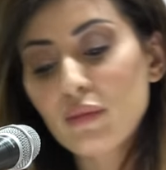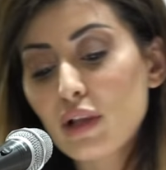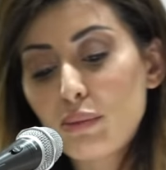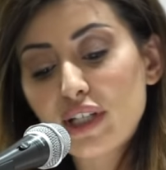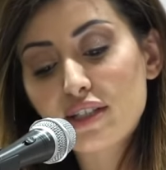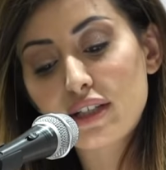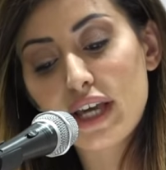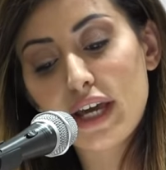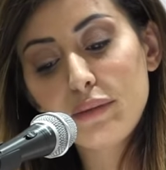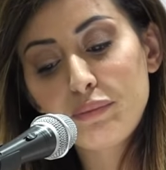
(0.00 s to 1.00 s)
But
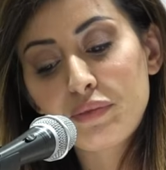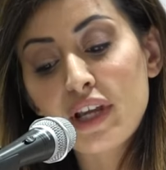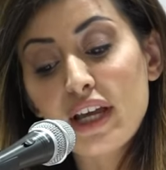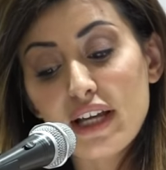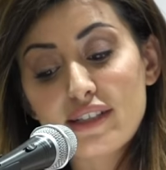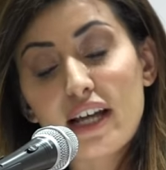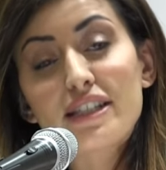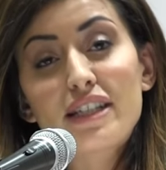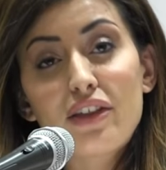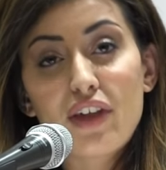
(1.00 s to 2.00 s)
today, as I
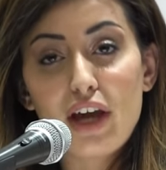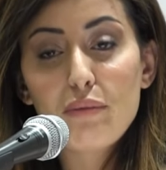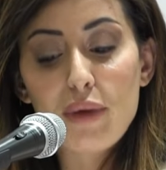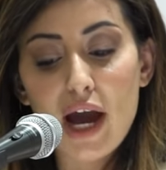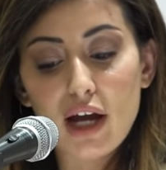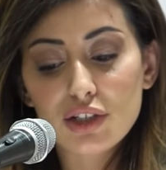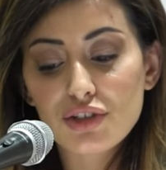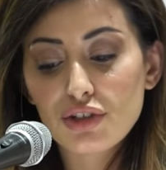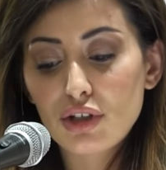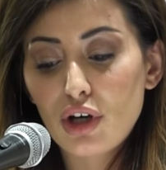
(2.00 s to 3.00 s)
see the impact
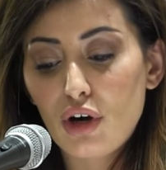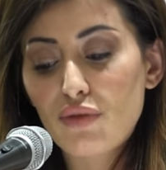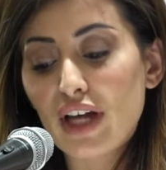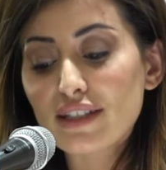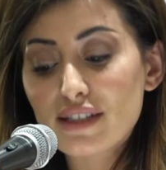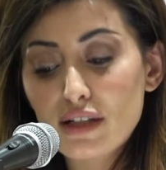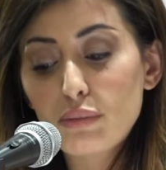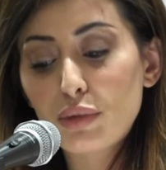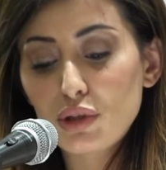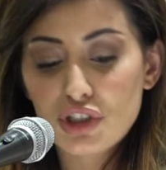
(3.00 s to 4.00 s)
of that
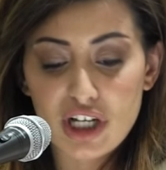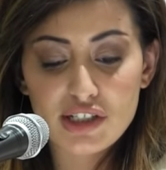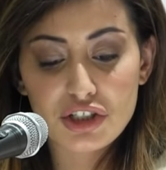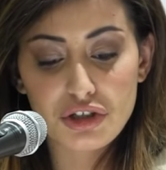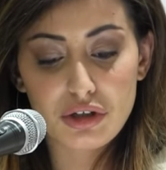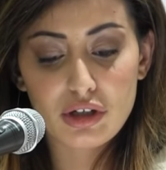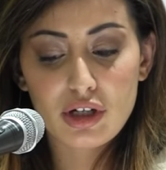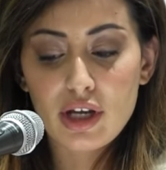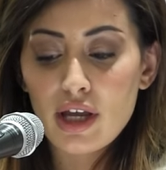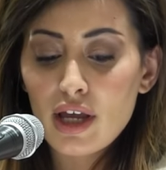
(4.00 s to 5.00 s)
simple gesture
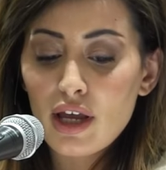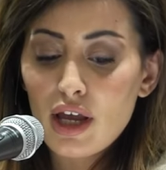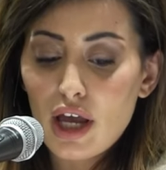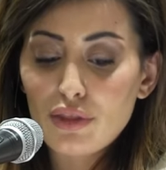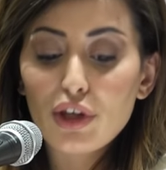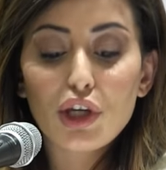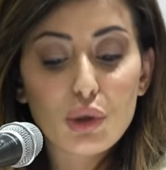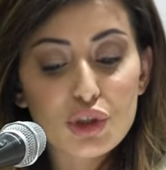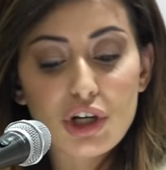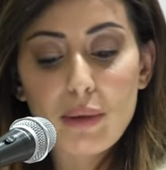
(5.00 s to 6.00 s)
and the
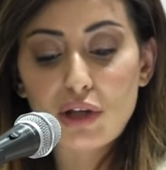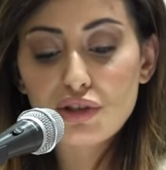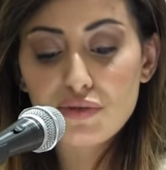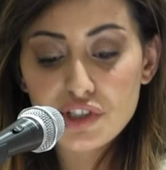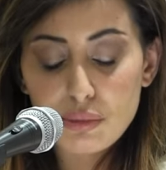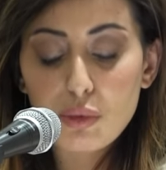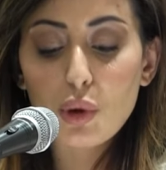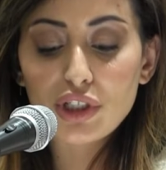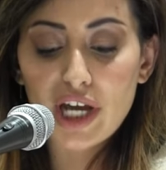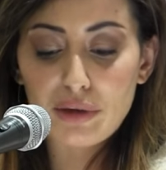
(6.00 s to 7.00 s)
huge amount of
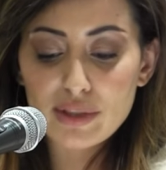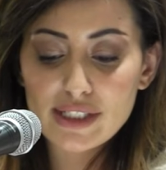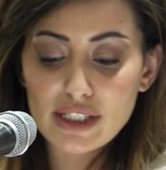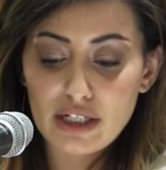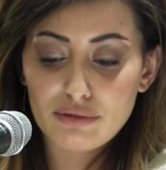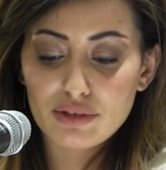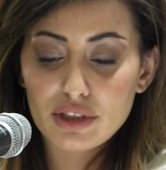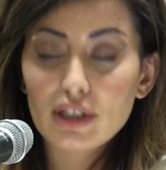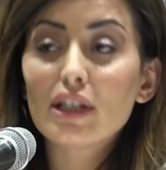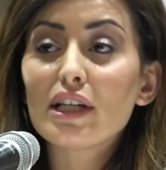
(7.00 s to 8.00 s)
support I received,
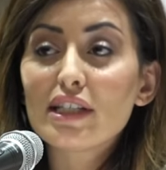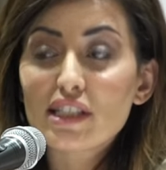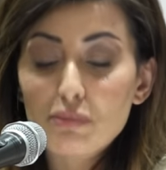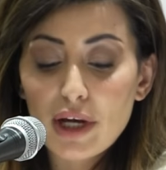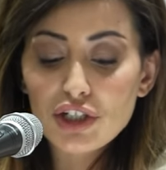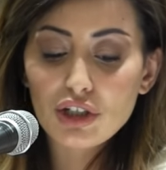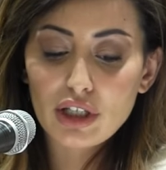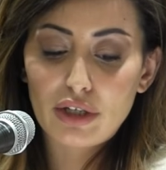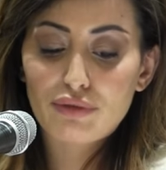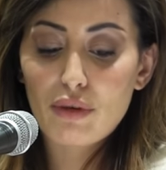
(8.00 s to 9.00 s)

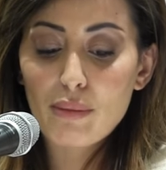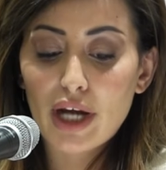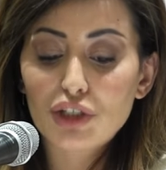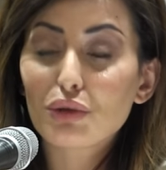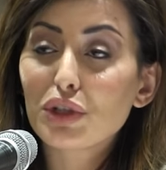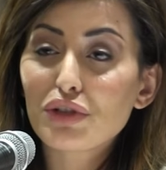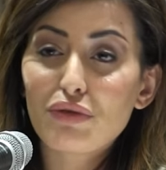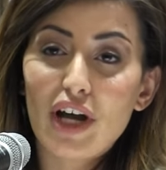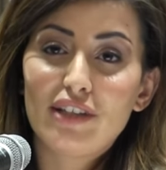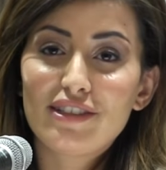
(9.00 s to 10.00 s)
especially from my Jewish
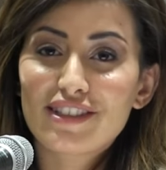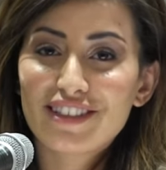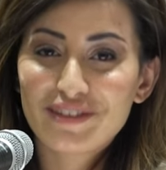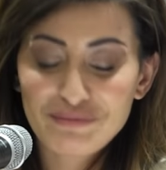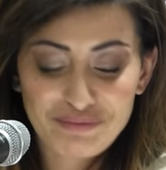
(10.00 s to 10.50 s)
friends,